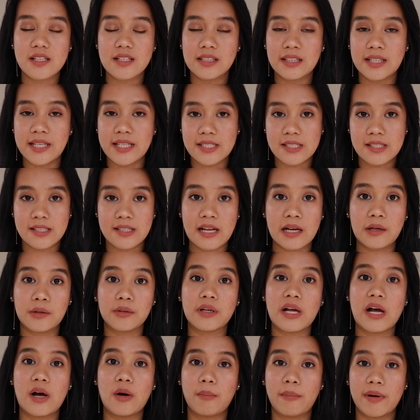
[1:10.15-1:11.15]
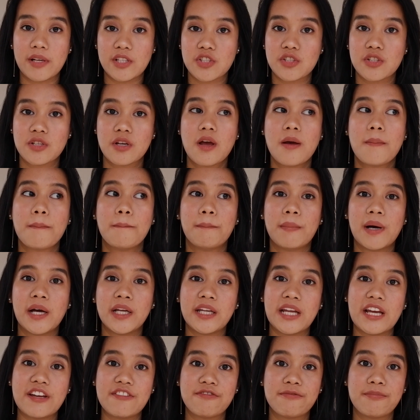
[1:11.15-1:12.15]
list down how much
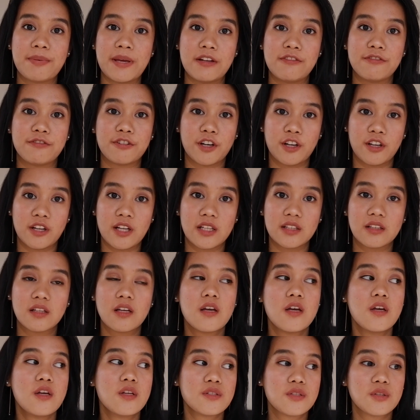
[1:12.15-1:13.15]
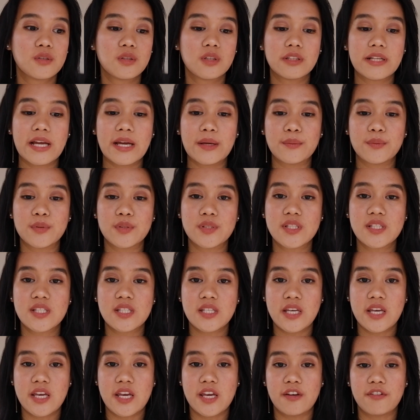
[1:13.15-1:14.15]
money I've paid for that, so that I would
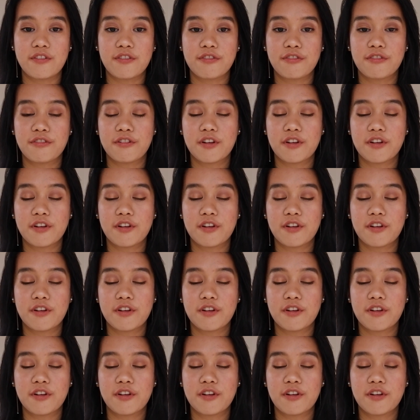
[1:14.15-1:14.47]
see if,